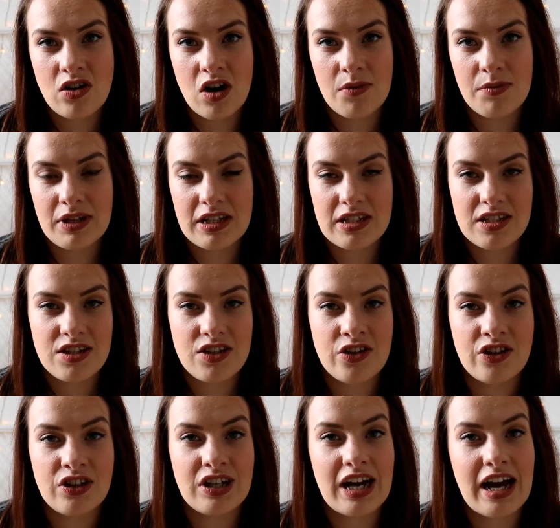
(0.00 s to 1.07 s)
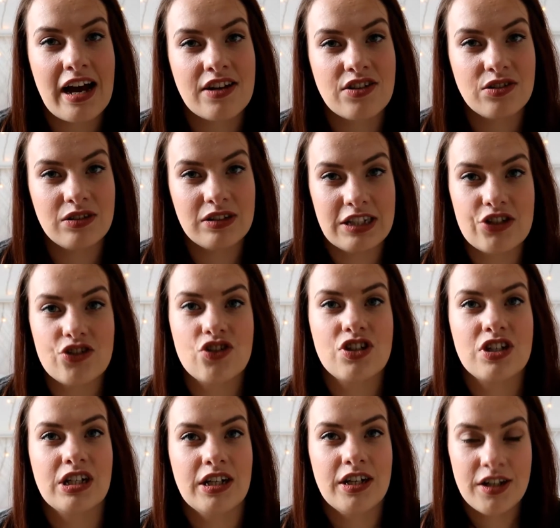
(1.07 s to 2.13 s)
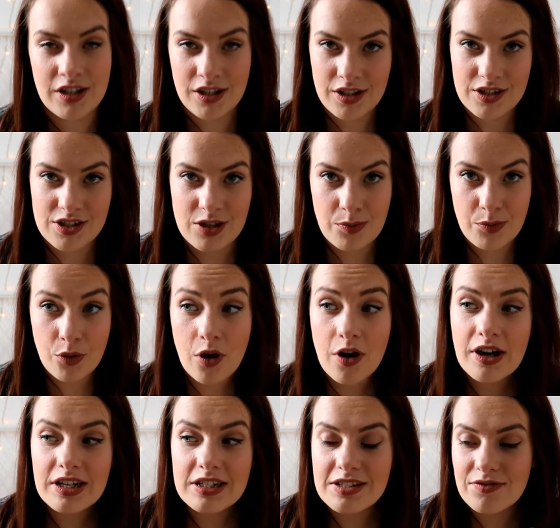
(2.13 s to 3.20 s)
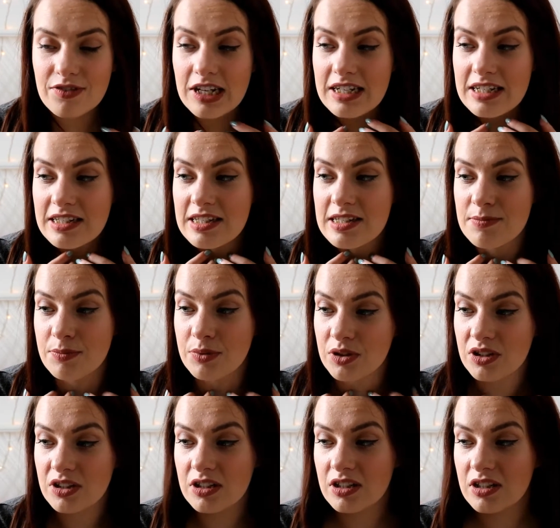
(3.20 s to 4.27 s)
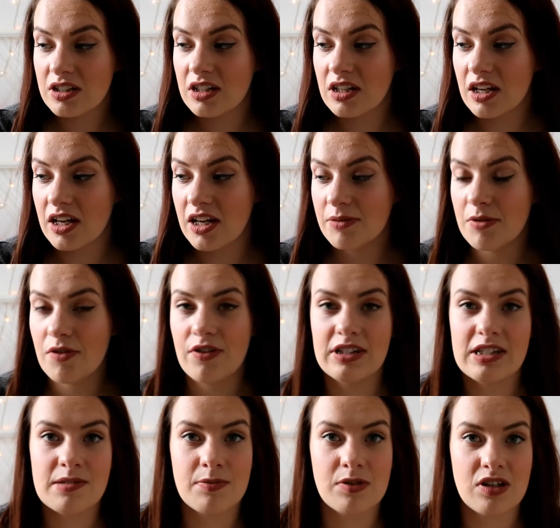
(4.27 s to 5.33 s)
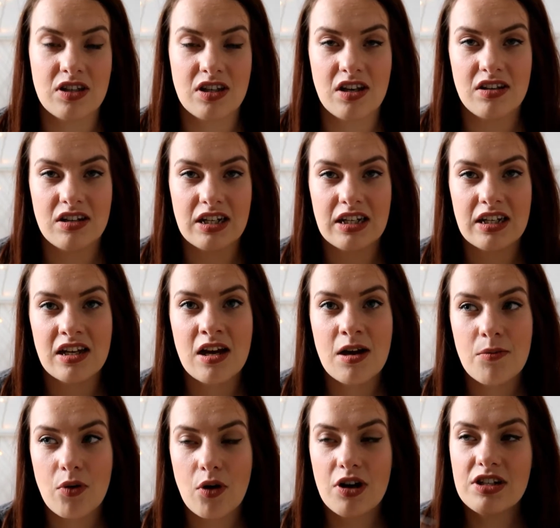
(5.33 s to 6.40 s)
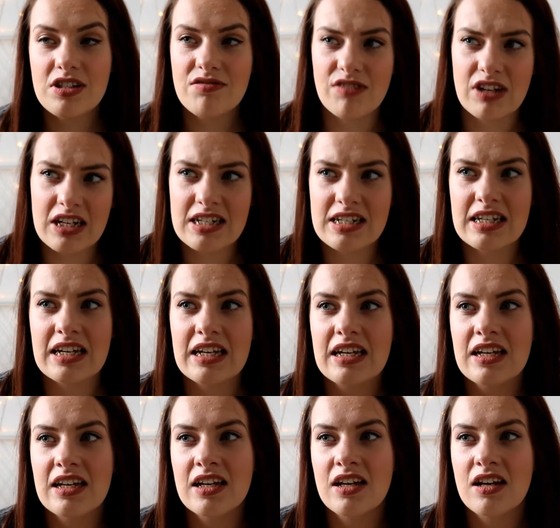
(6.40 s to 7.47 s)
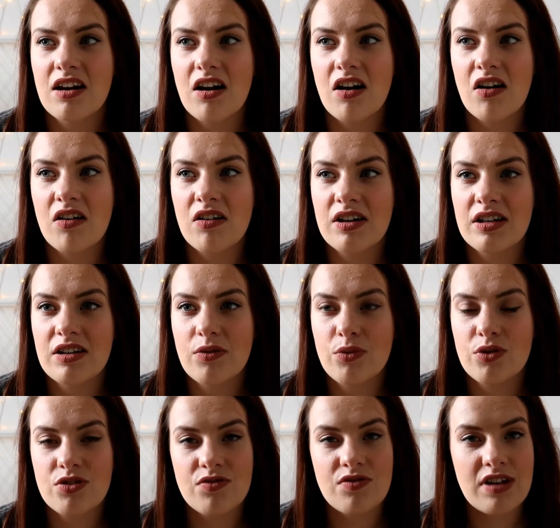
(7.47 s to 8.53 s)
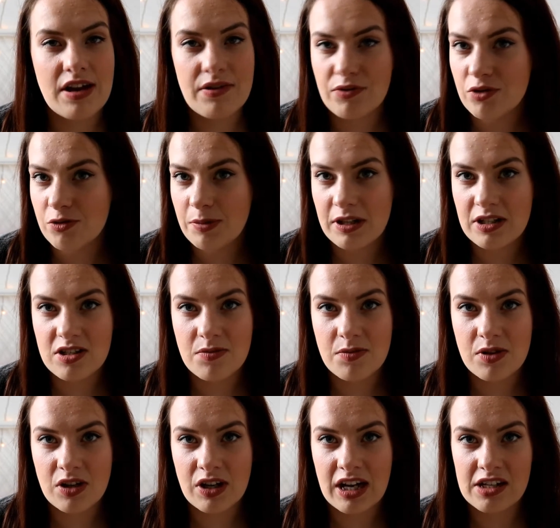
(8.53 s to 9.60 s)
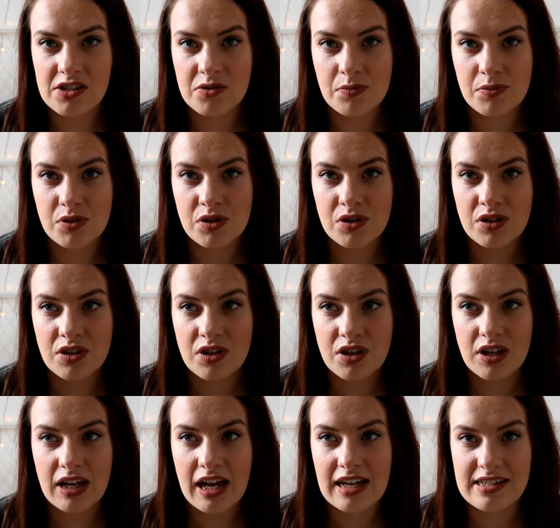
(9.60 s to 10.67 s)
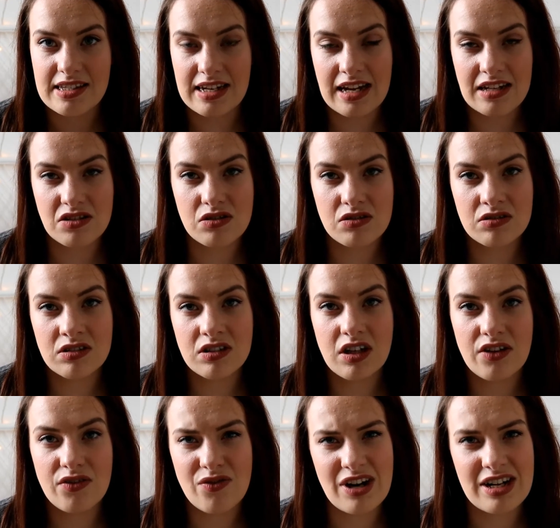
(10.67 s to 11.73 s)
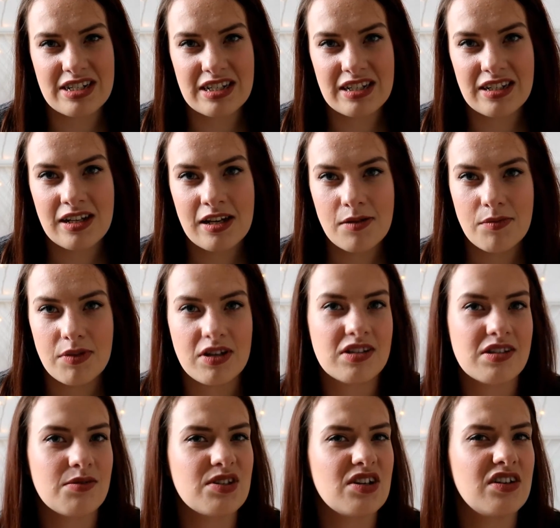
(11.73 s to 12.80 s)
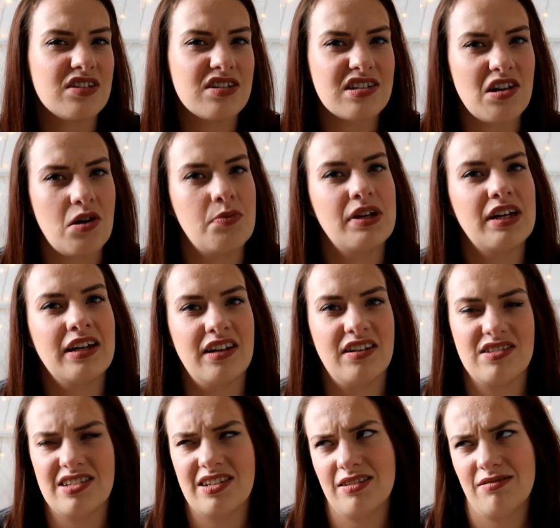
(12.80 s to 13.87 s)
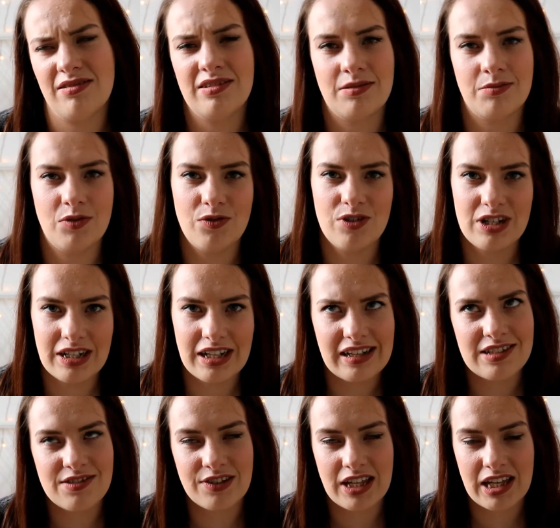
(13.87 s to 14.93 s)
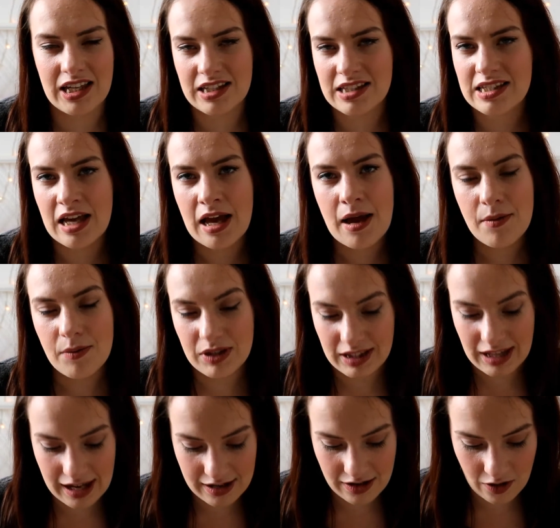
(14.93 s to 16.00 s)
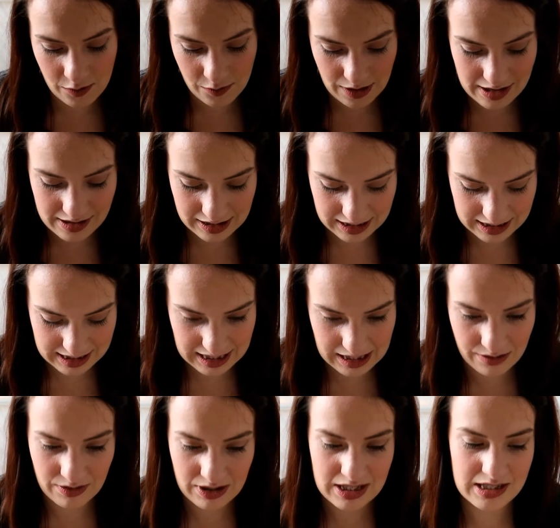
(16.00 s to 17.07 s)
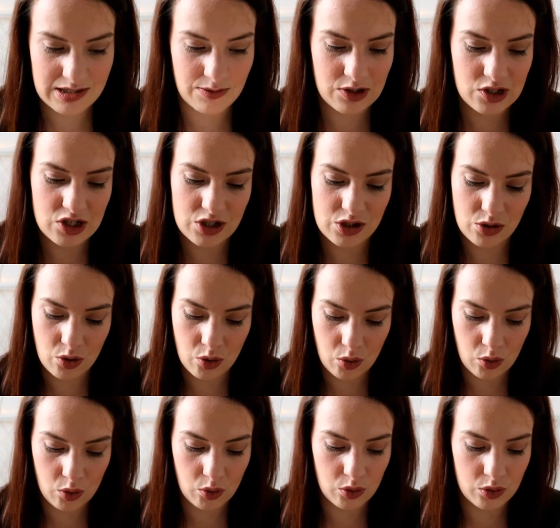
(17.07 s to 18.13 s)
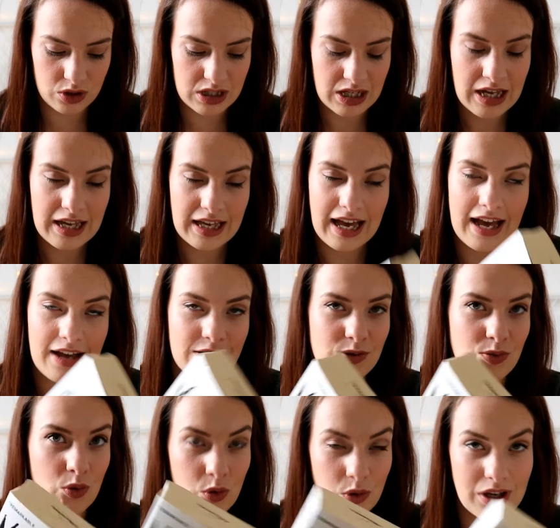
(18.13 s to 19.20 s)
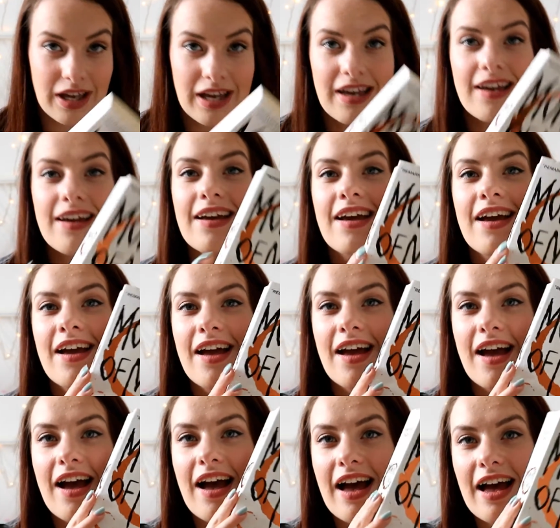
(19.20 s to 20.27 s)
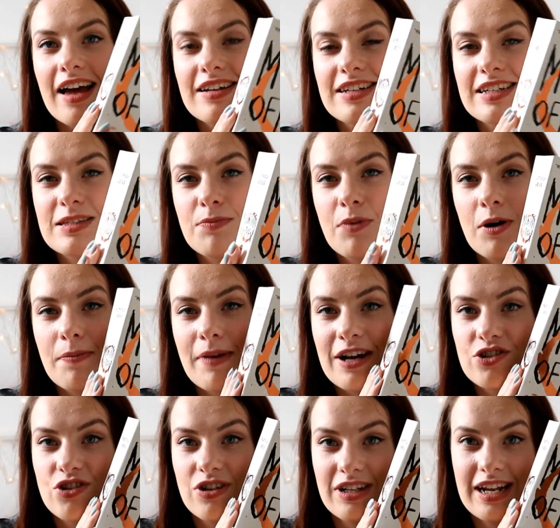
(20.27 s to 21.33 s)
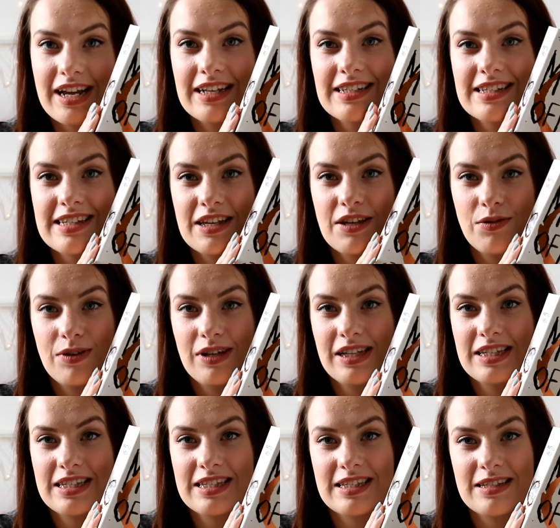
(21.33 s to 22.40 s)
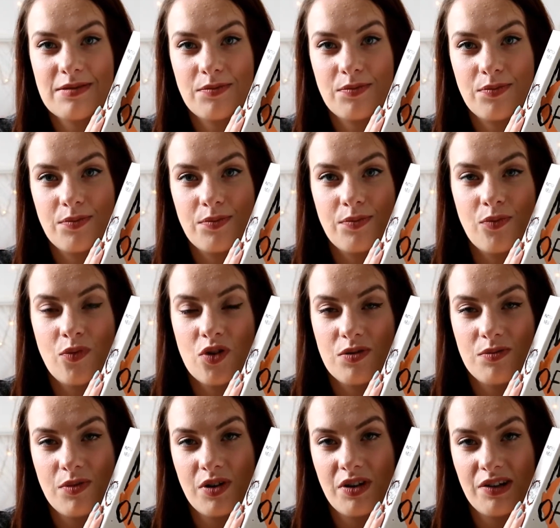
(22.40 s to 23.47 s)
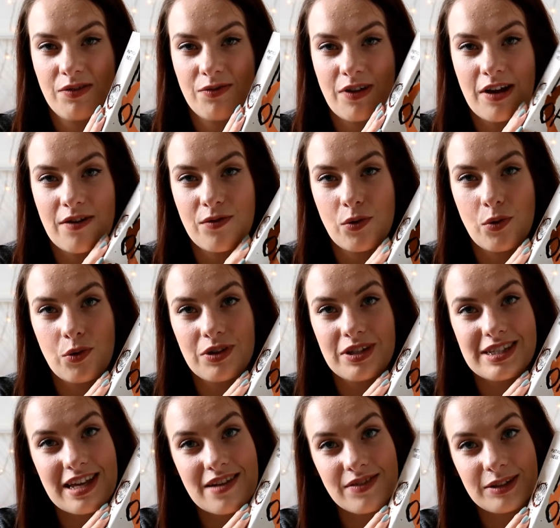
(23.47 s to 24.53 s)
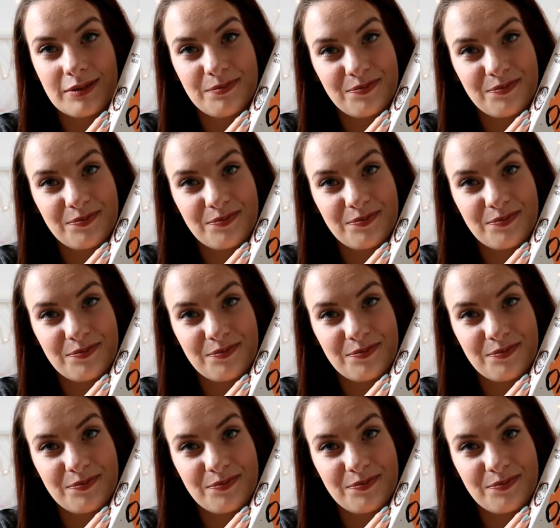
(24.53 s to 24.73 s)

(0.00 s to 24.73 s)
got me into young adult literature. So prior to reading this book, um, I read this book at uni, prior to reading it, I would have never have picked up a young adult book as an adult and read it because I was kind of snobby and I was like, oh, I'm not reading that as for kids. But then I found this series which is called Chaos Walking and it's by Patrick Ness, who is one of my favourite authors ever.